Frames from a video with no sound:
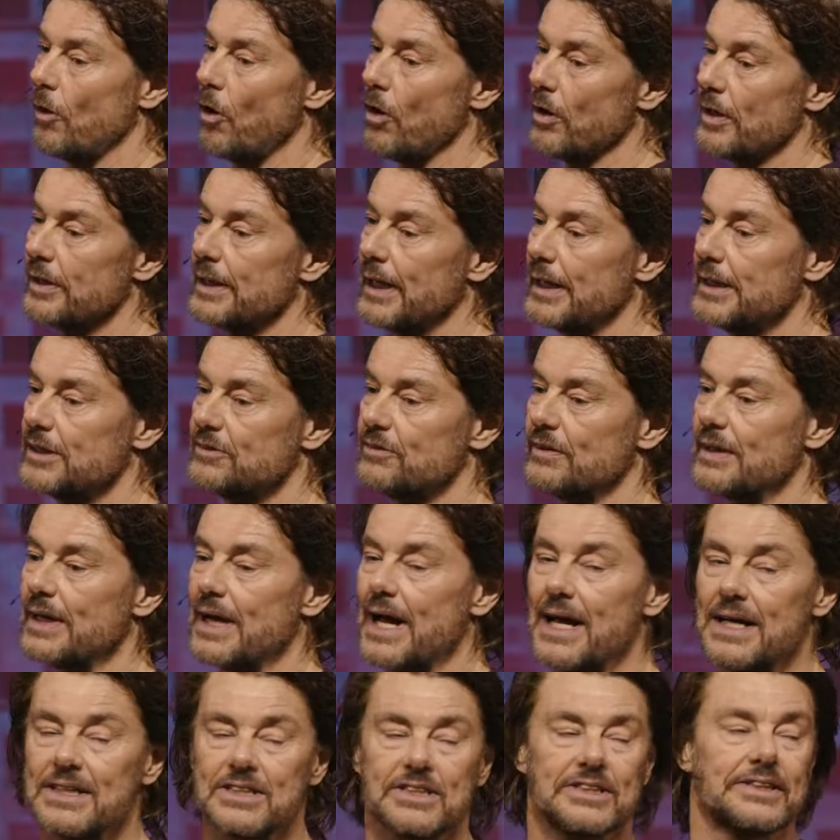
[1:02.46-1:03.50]
on holidays for the
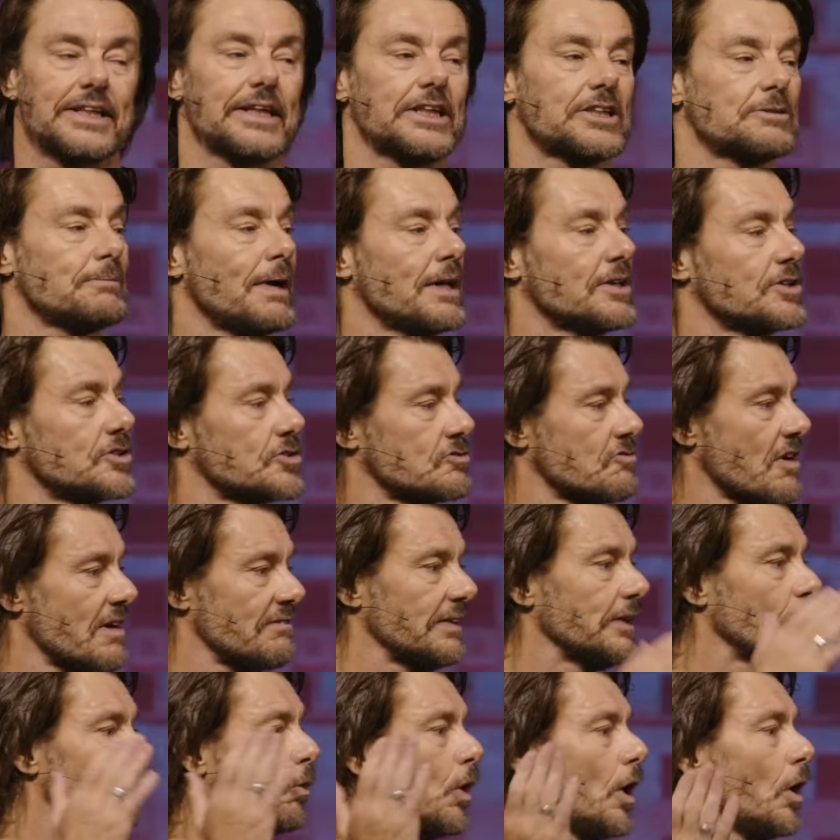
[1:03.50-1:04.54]
last six months,
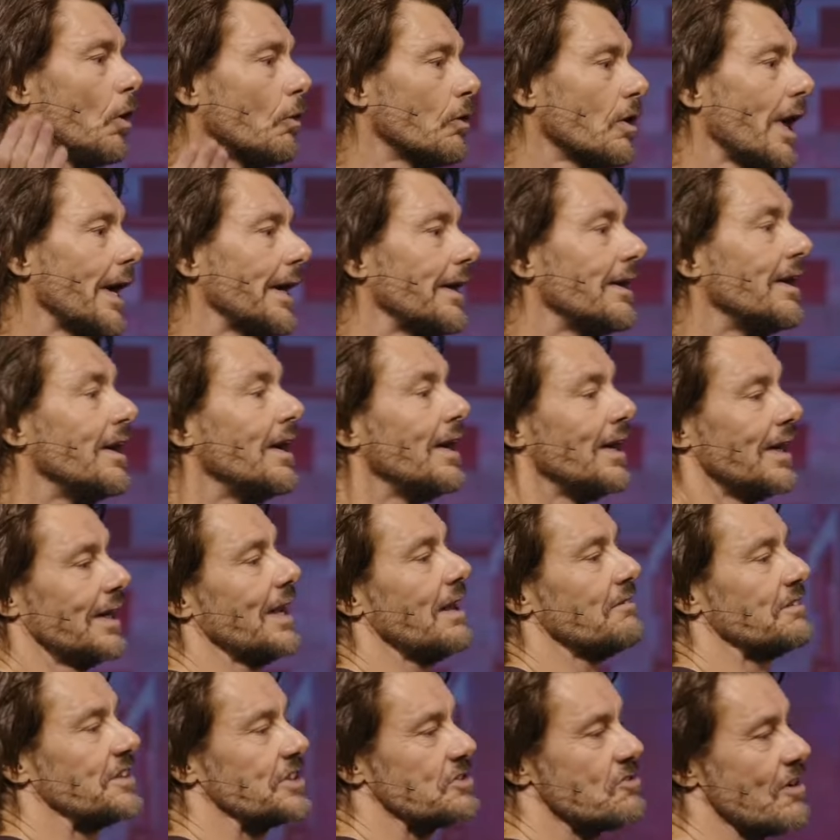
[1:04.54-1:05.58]
traveling the world like
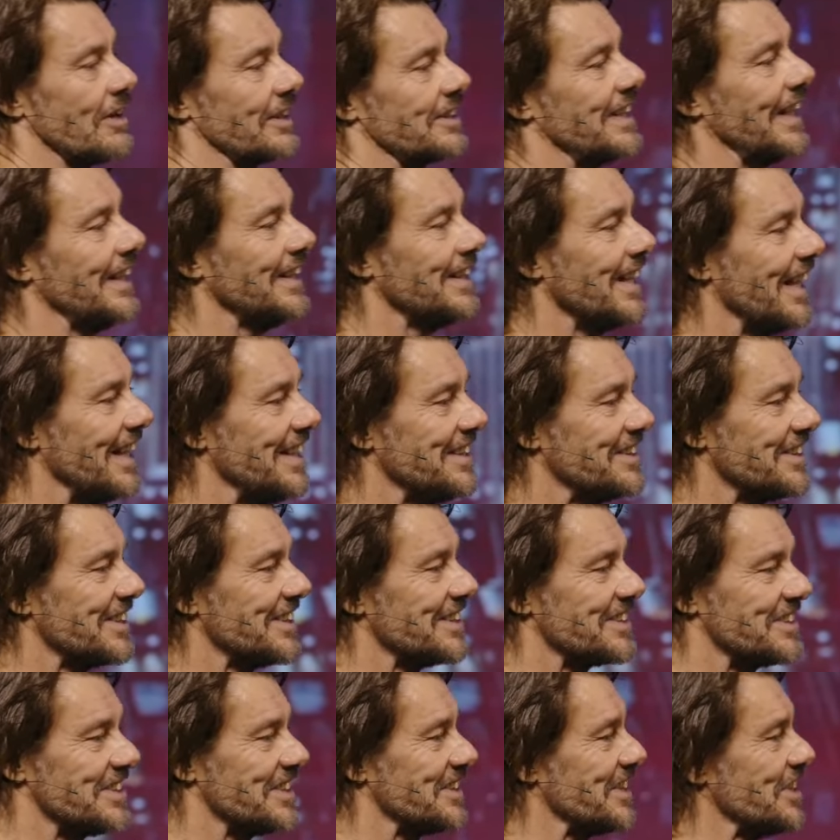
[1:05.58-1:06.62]
love-struck
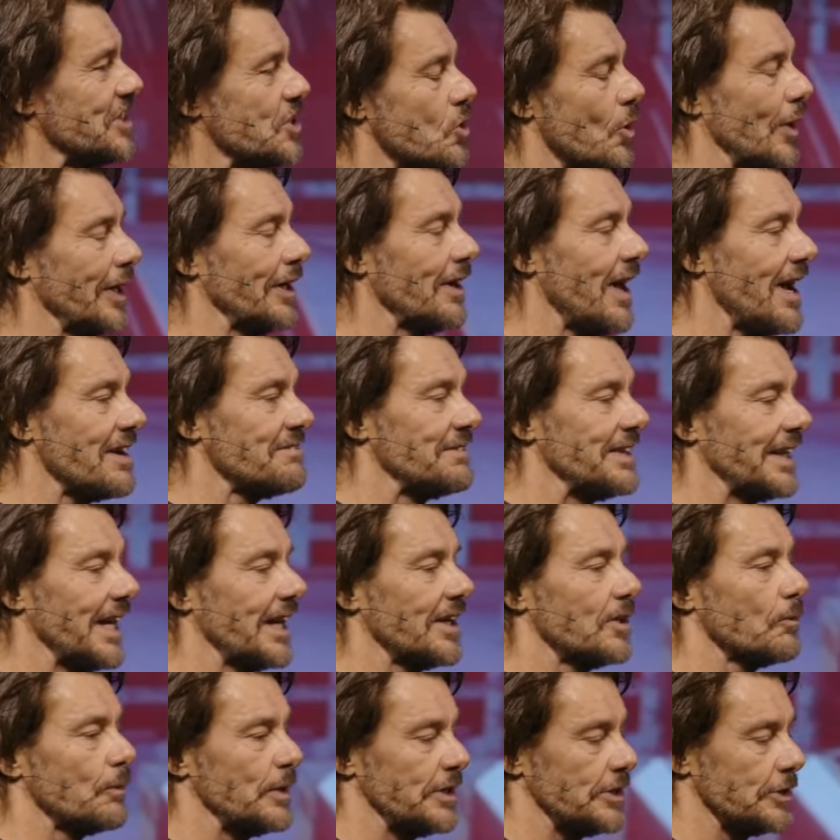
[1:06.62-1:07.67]
teenagers, just enjoying life
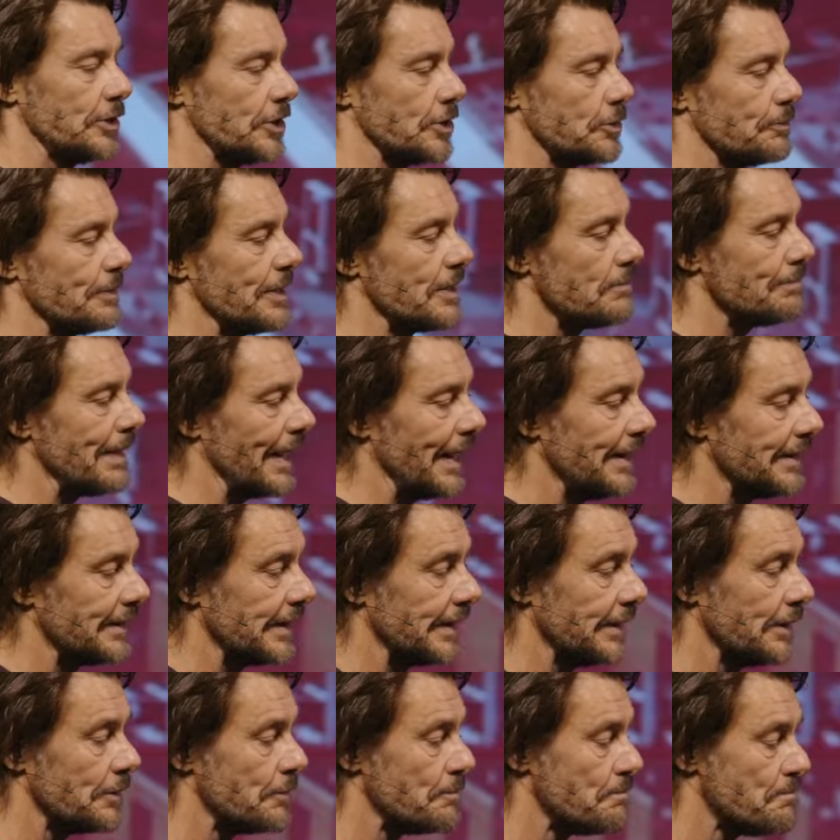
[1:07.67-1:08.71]
together, which has just been
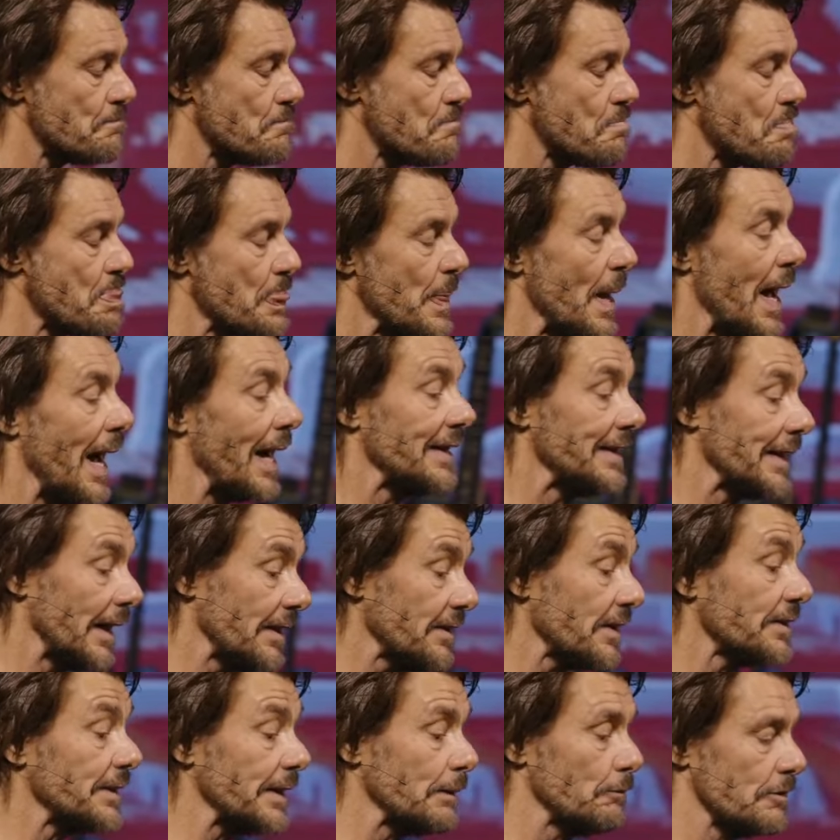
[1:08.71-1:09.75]
amazing. And the
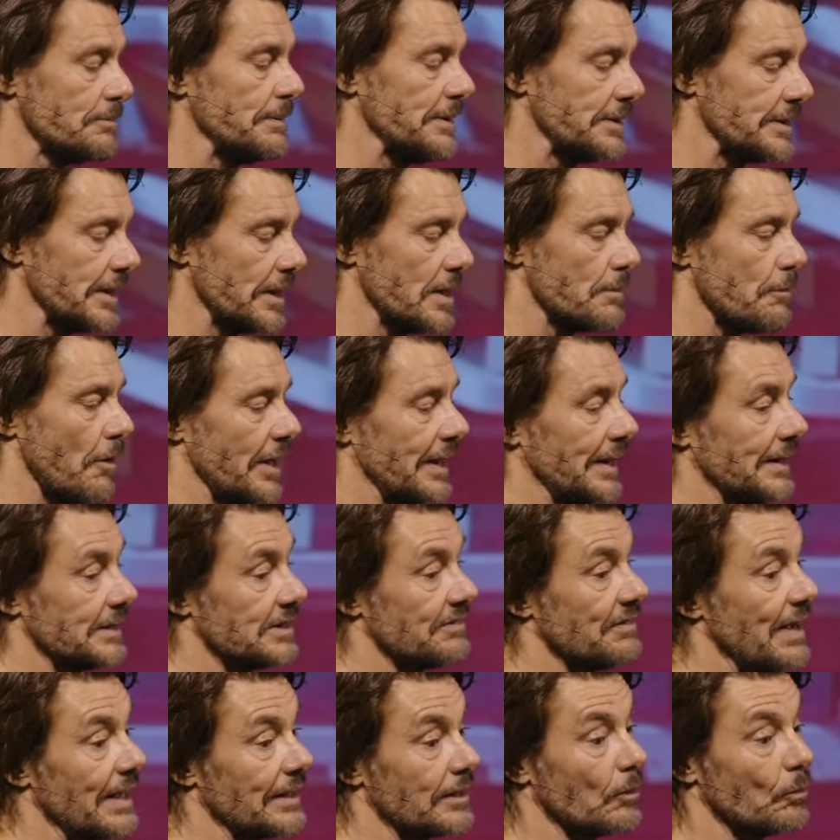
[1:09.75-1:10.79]
other thing we've been celebrating
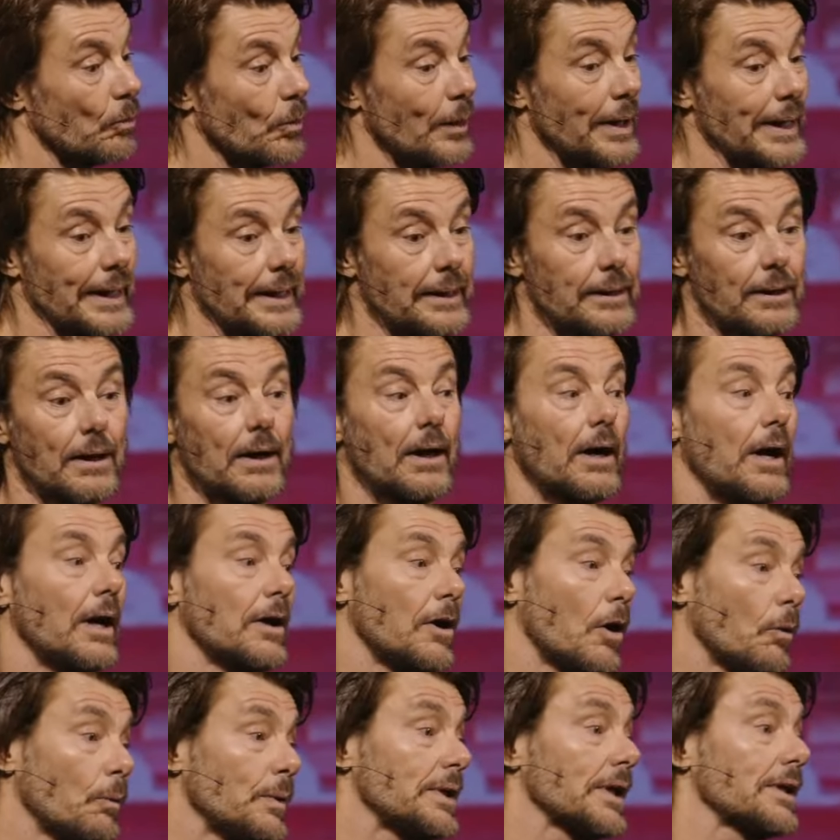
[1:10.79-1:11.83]
is the fact that we,
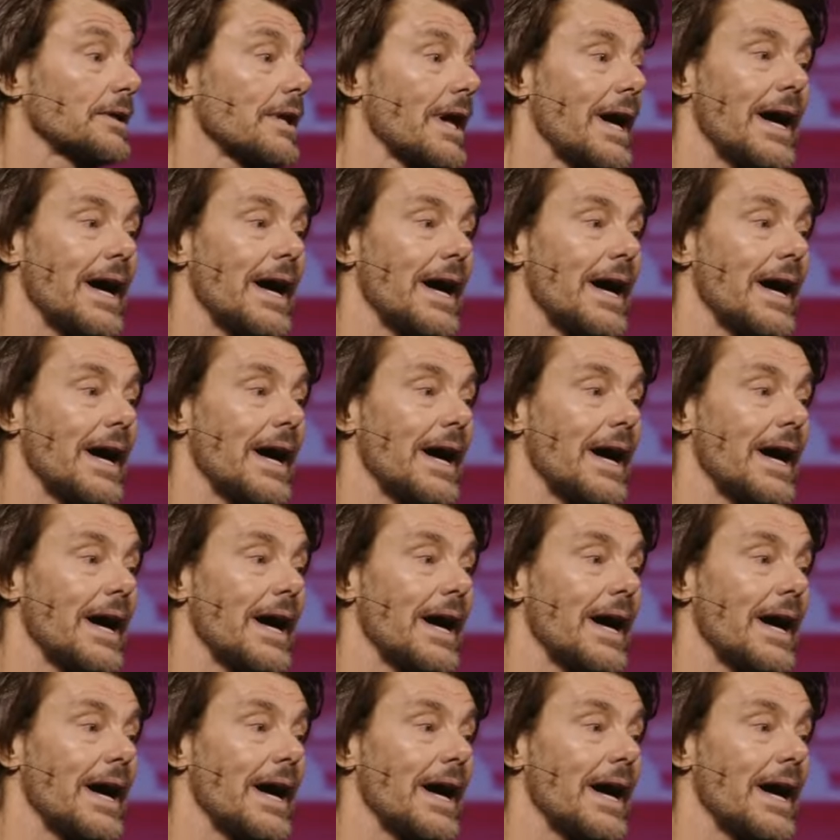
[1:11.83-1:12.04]
along with the